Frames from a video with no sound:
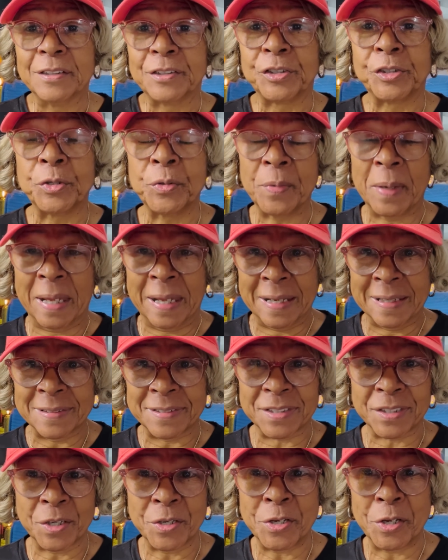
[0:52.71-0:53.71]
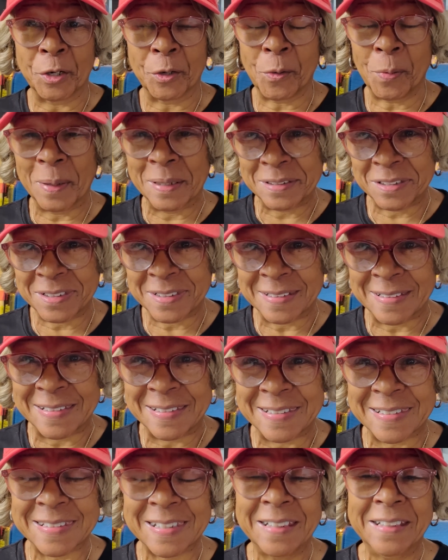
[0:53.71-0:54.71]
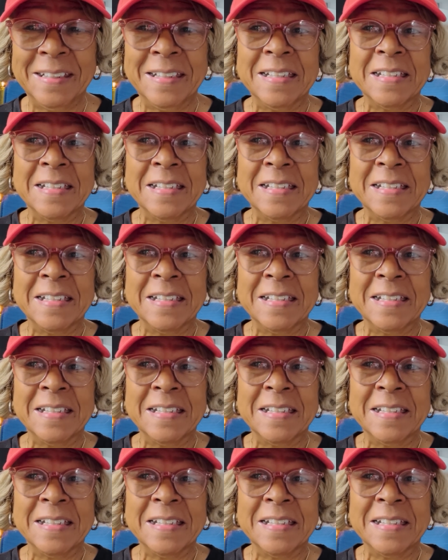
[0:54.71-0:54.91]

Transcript: to answer your questions.